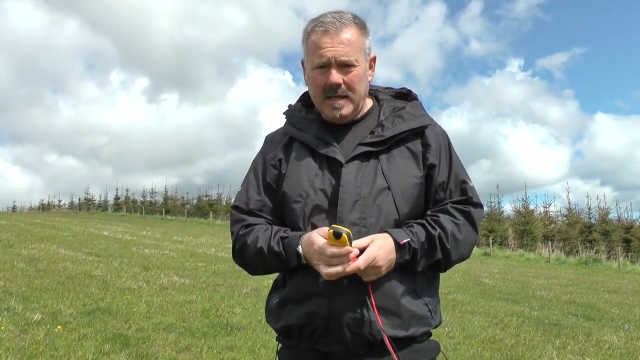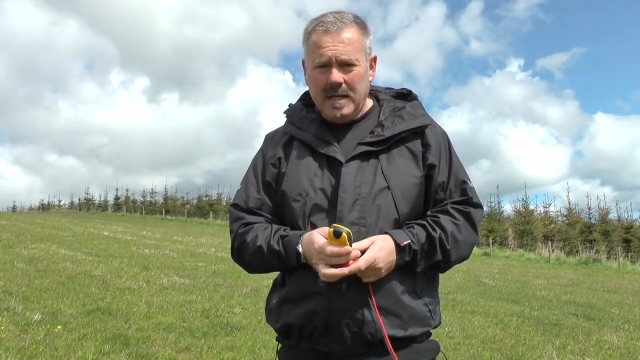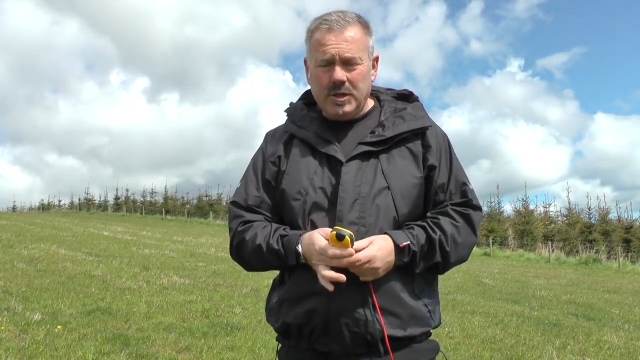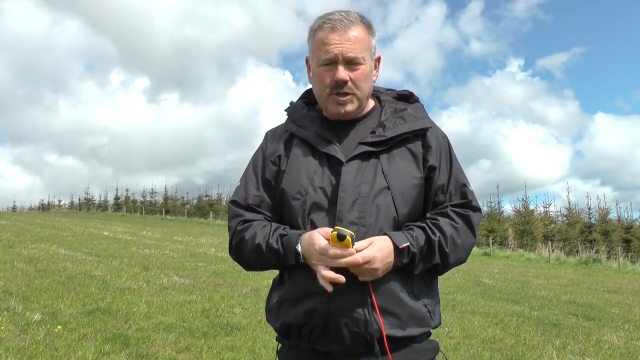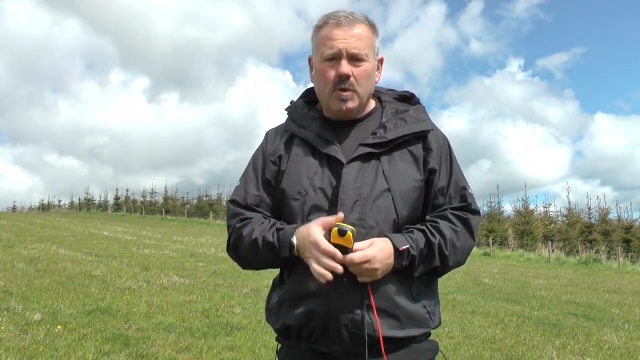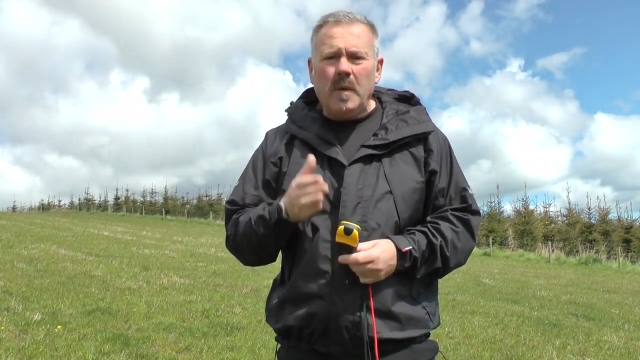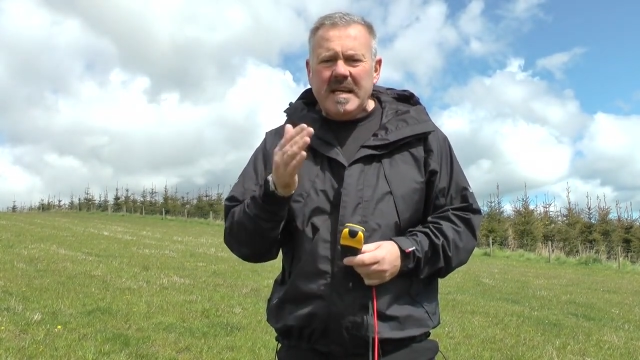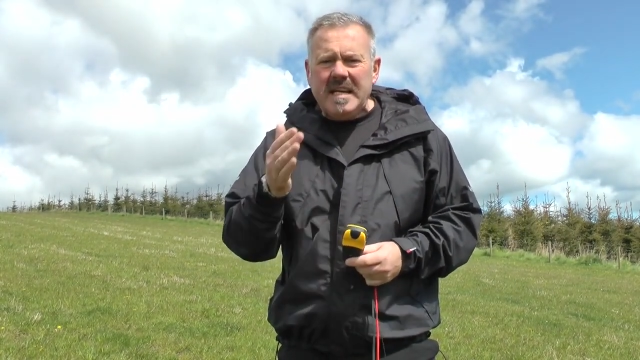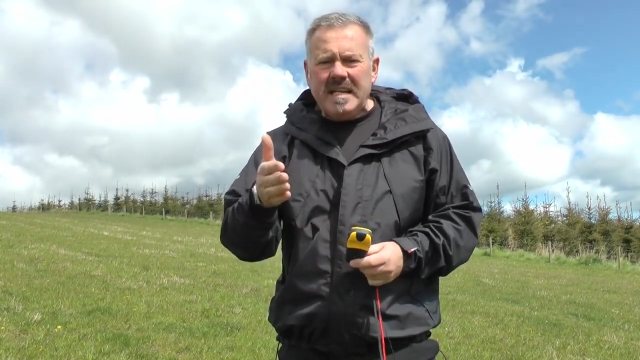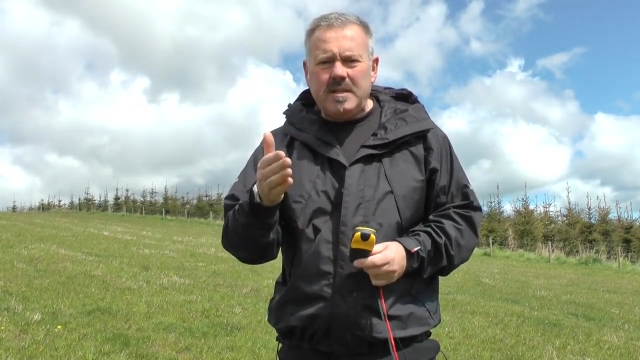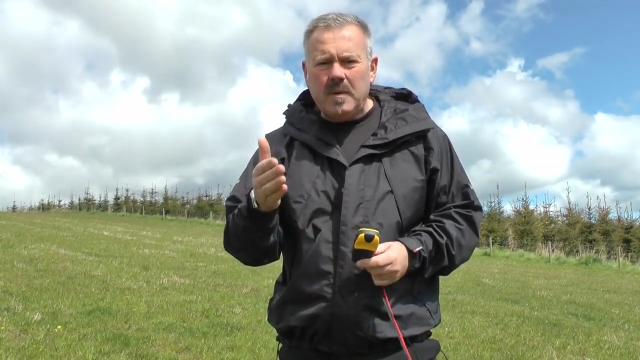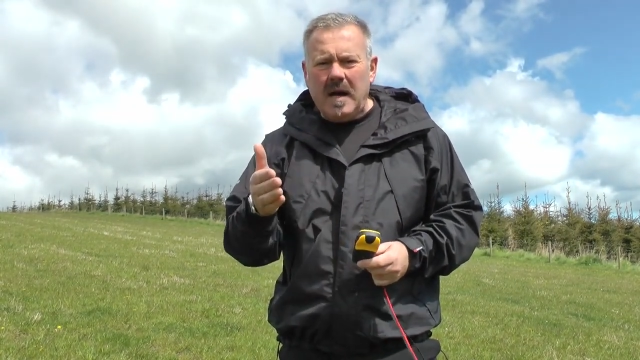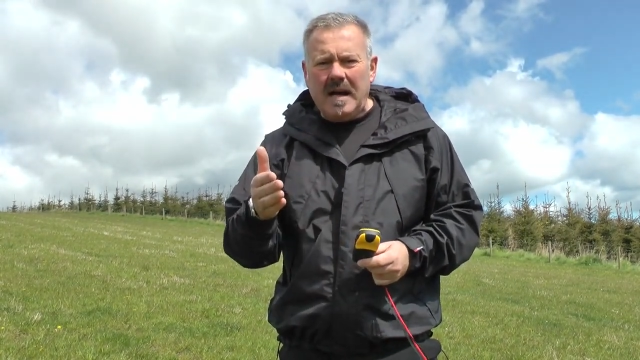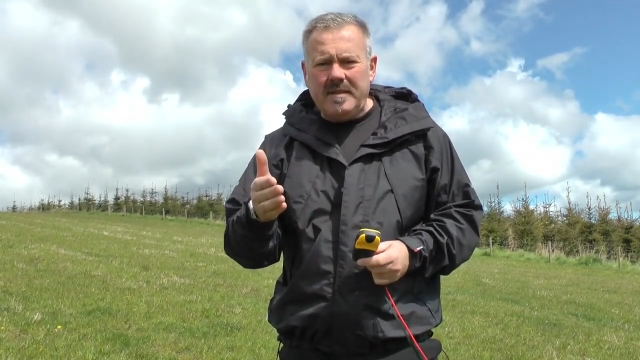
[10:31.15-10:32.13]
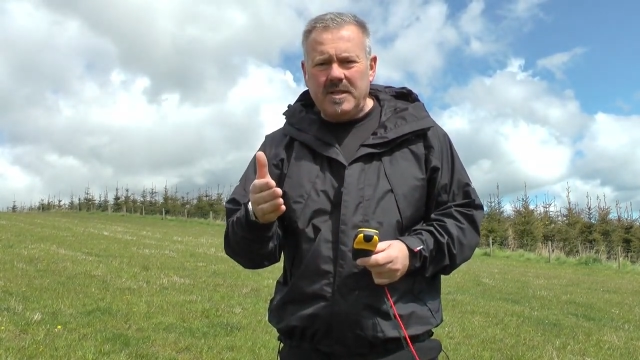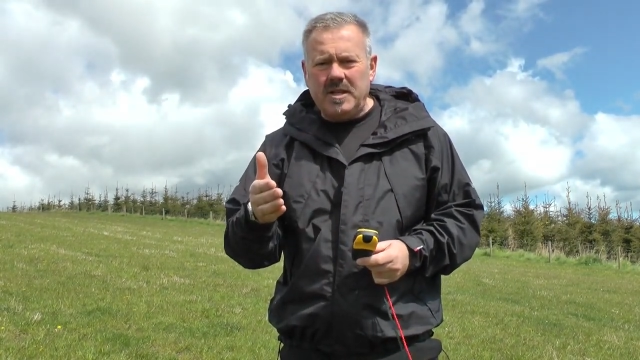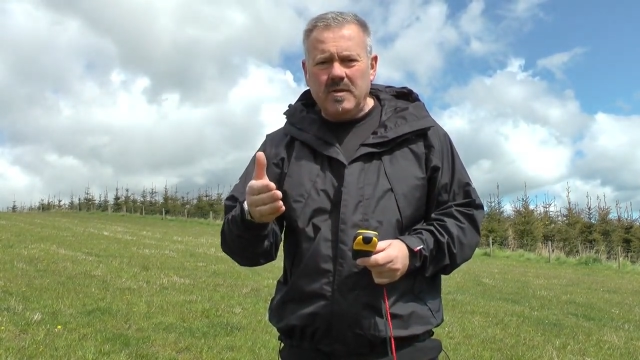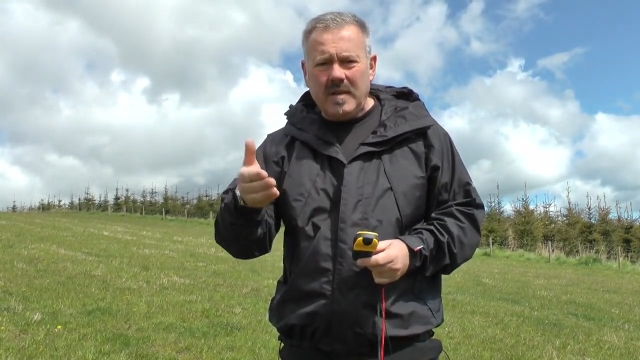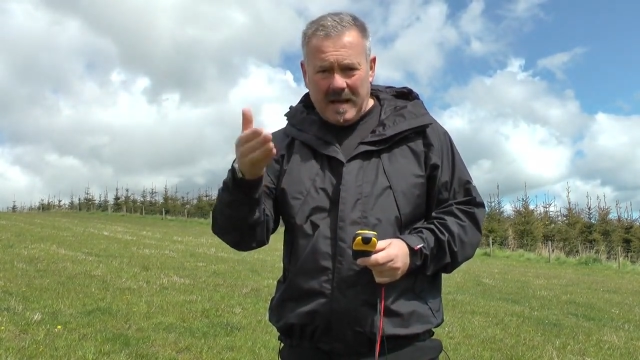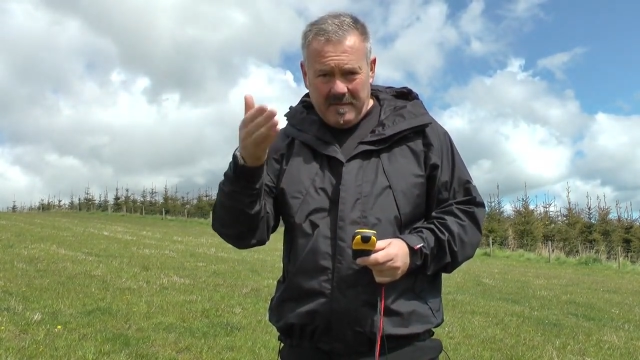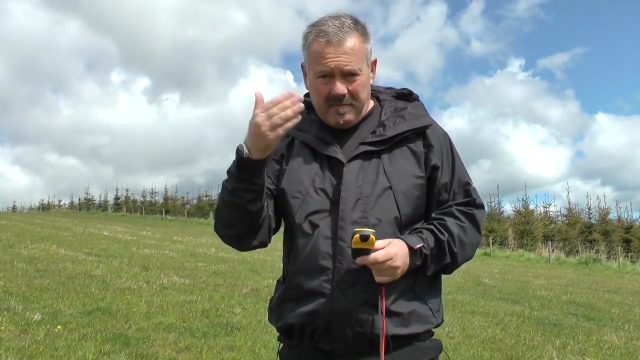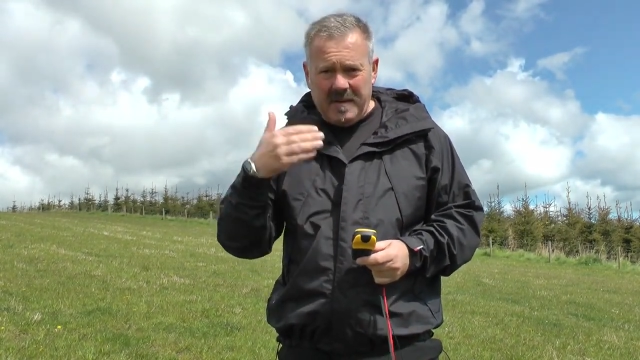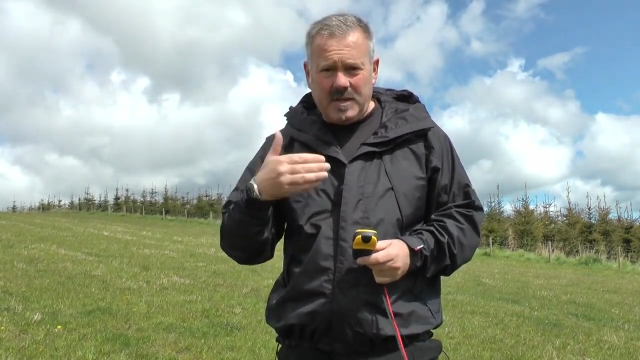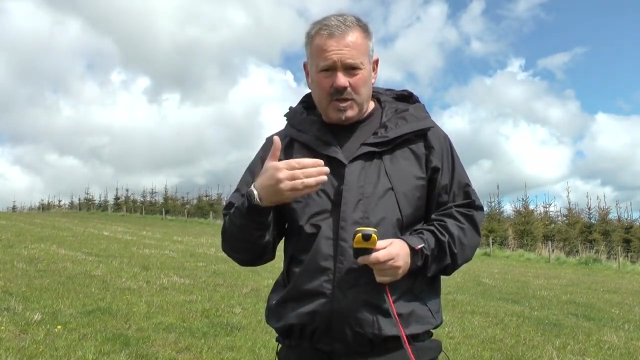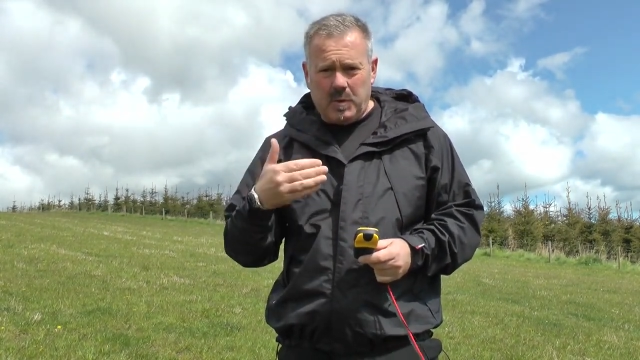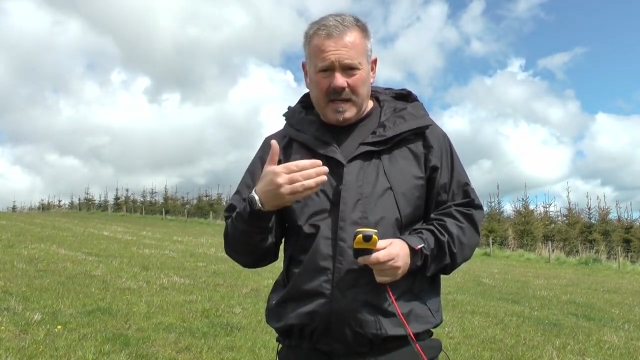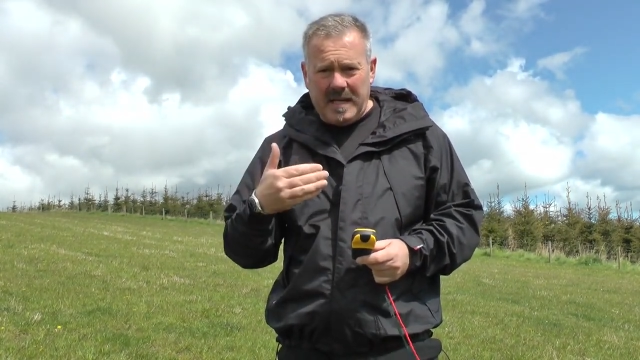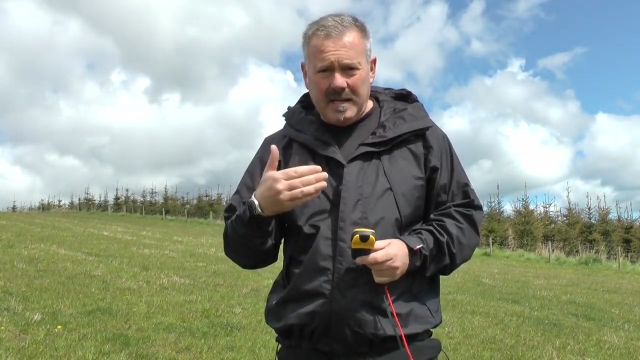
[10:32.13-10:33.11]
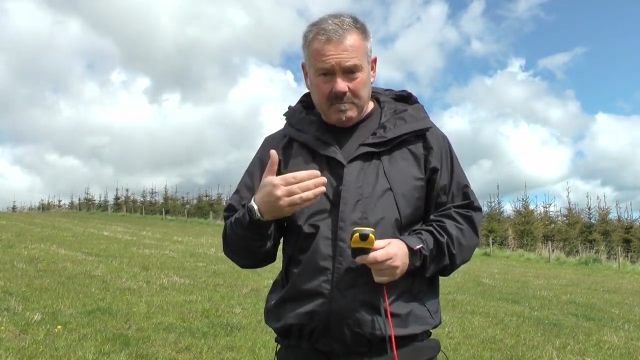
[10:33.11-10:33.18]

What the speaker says: So we need to either do that visually,